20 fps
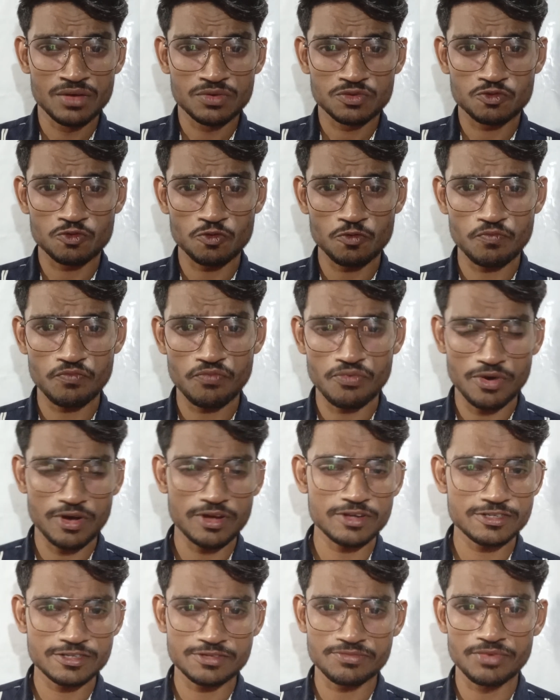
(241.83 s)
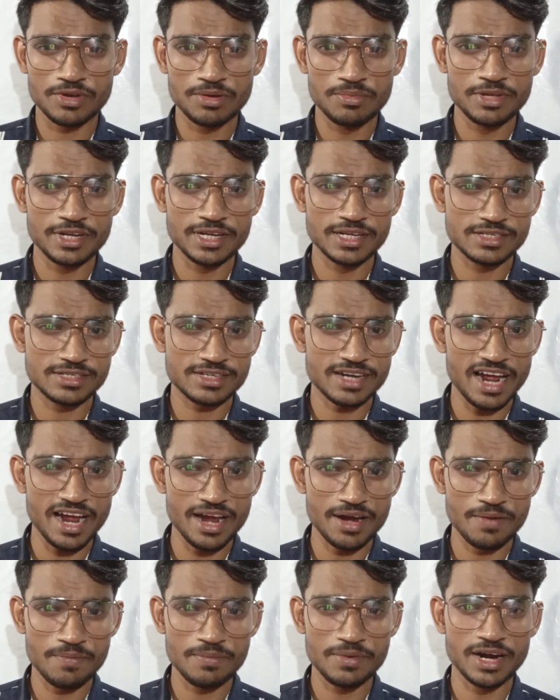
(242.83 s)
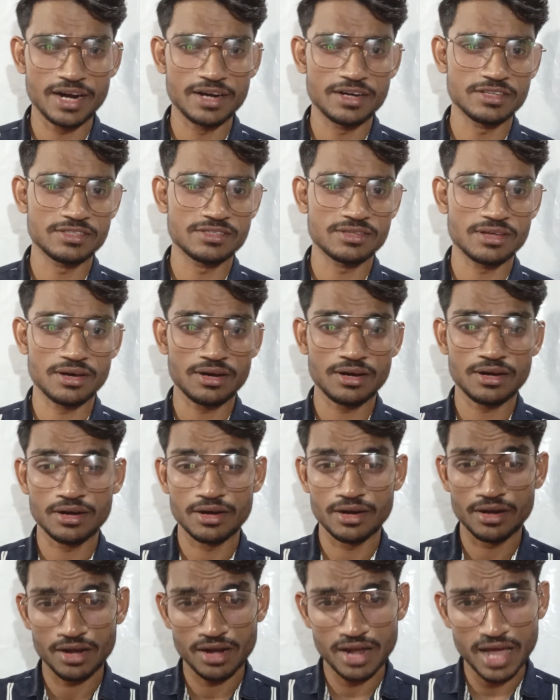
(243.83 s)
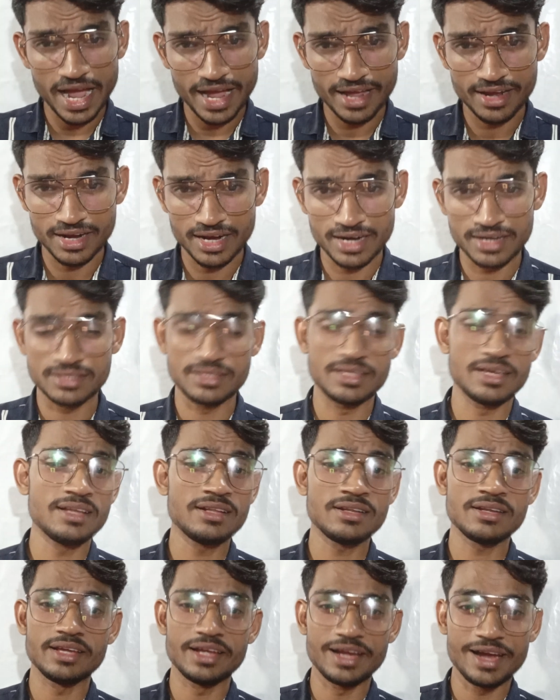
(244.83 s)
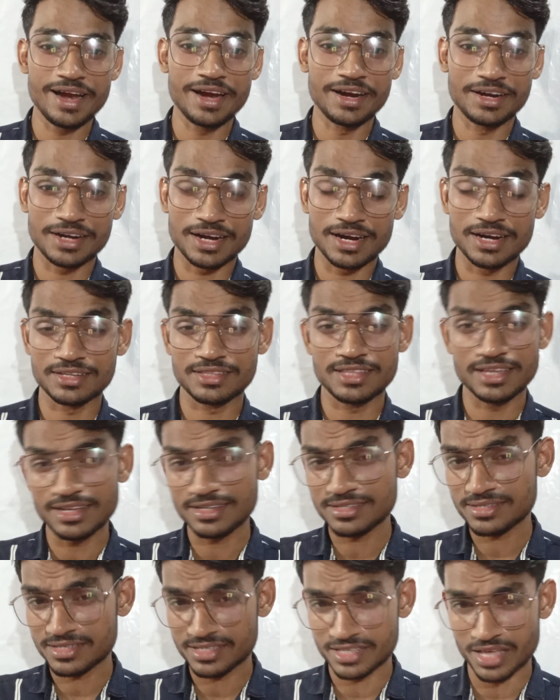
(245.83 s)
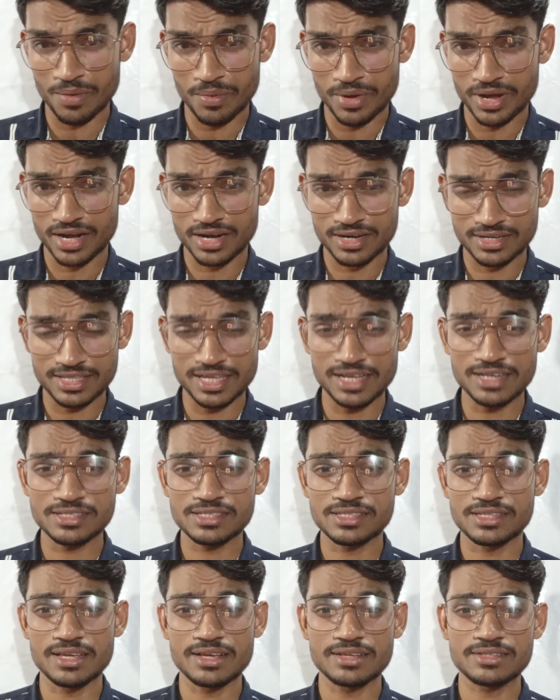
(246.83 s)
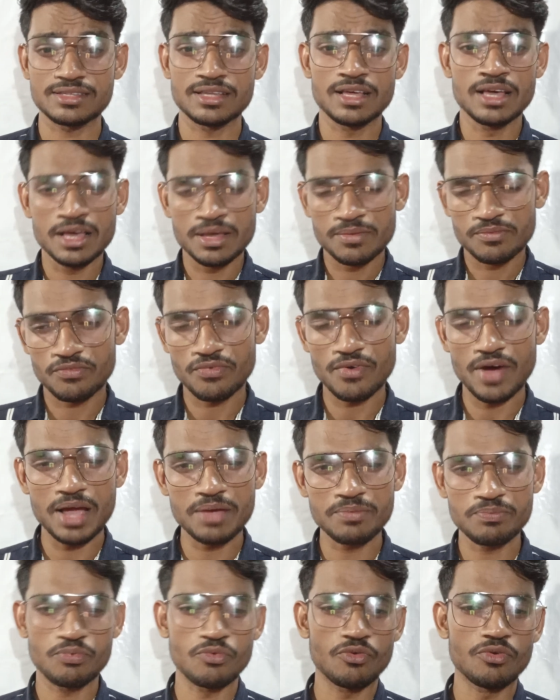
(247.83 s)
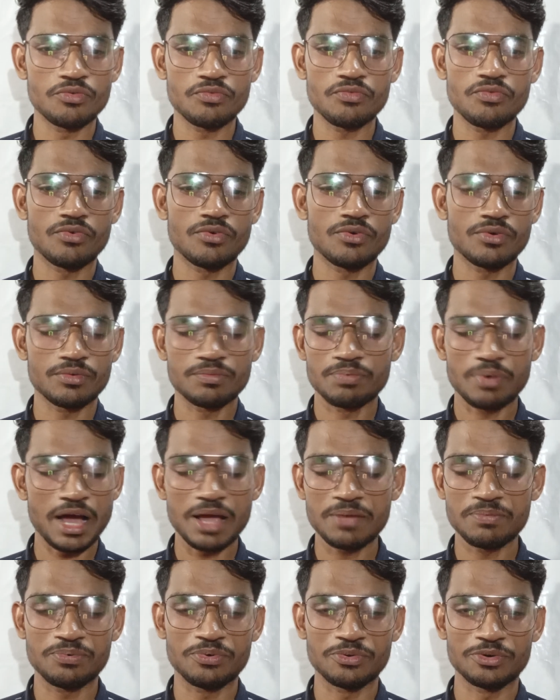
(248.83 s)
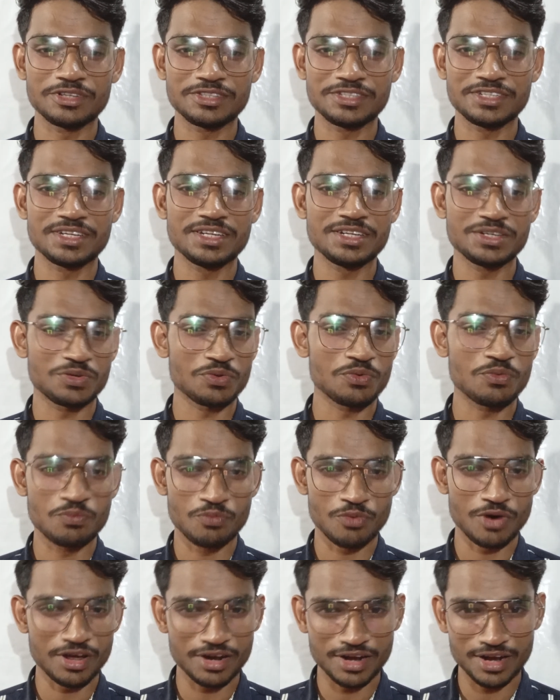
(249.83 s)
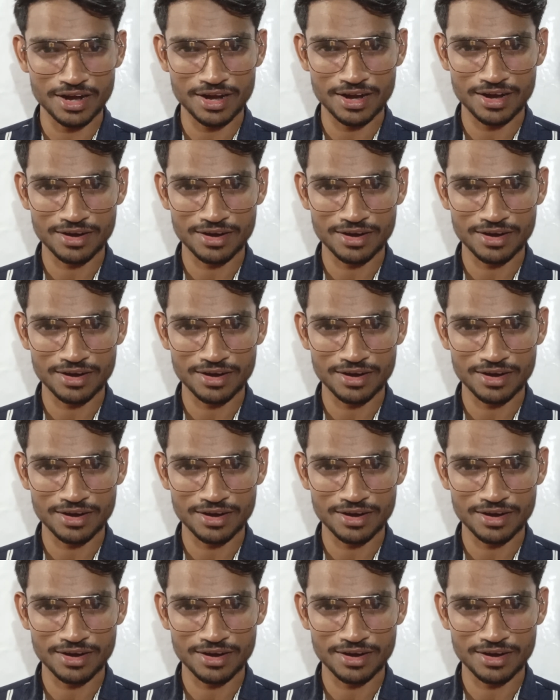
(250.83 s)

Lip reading: So first will be retrieved, that is a 9, and then 8, and then 7, and then 6 5 4 4 5 4 3 2 1.